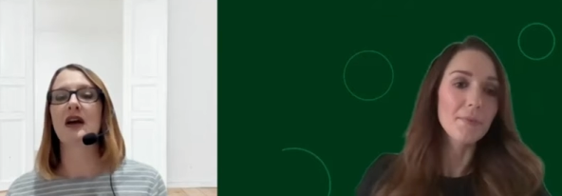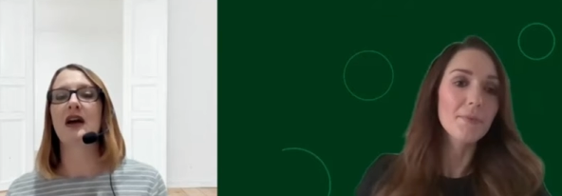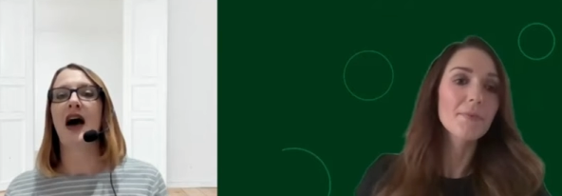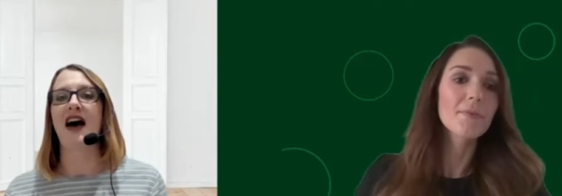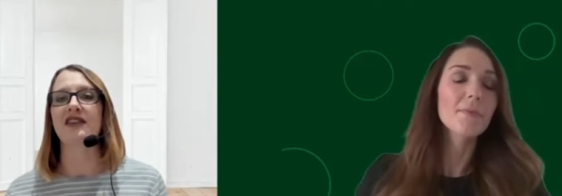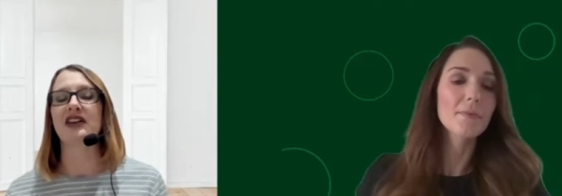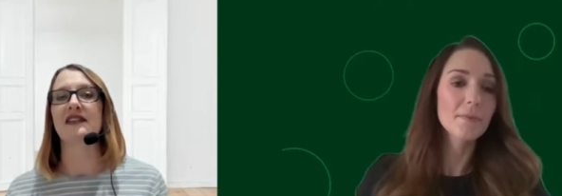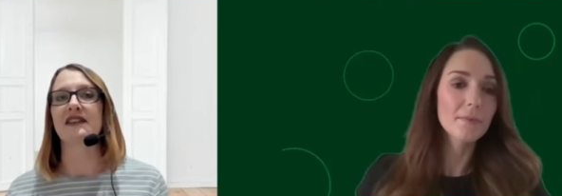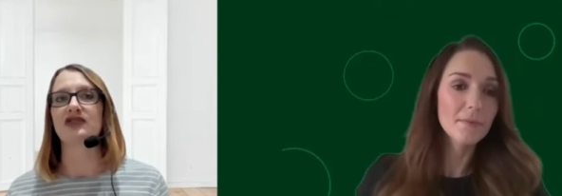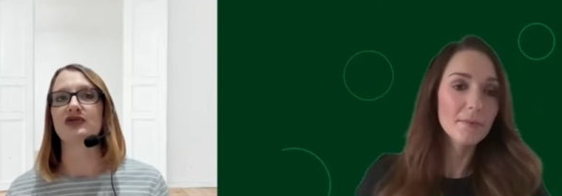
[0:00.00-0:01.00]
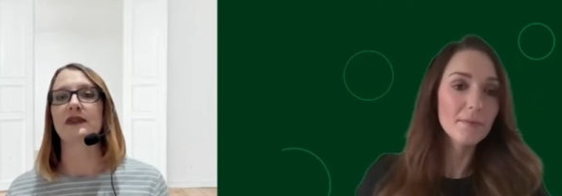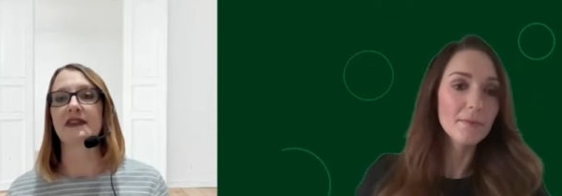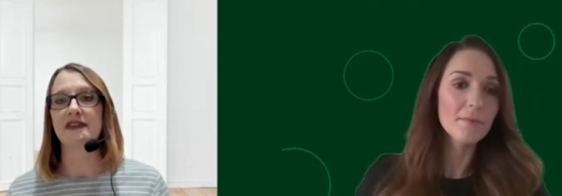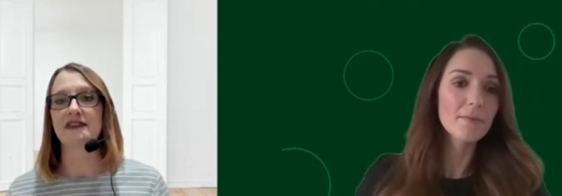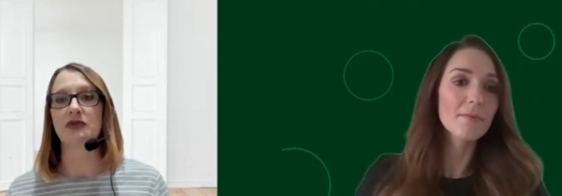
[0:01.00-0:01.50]
Speaker 1: having a central
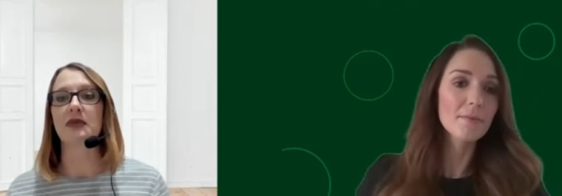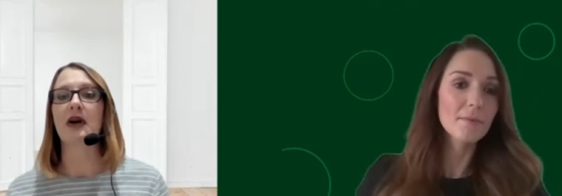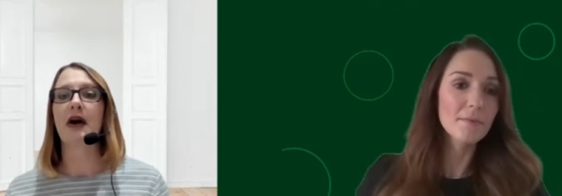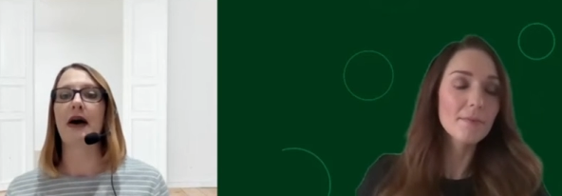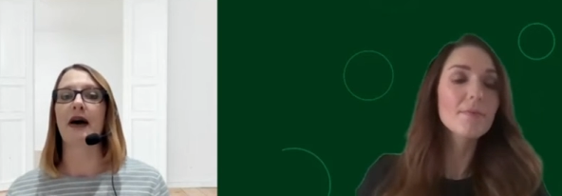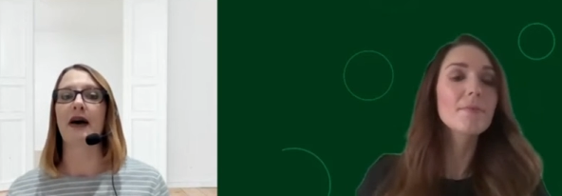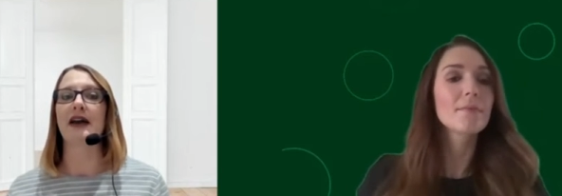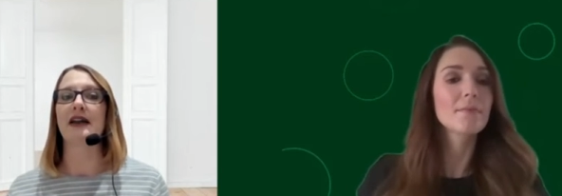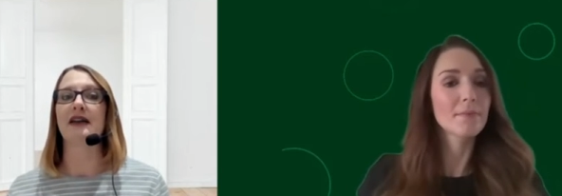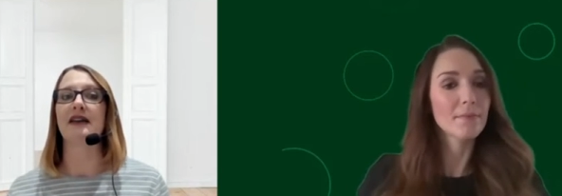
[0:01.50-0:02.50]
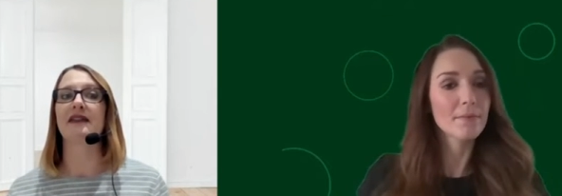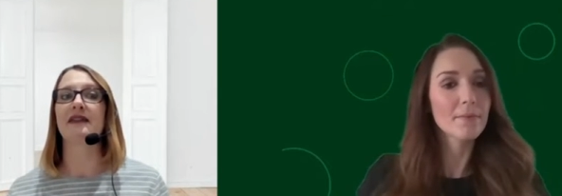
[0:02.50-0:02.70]
system uh, and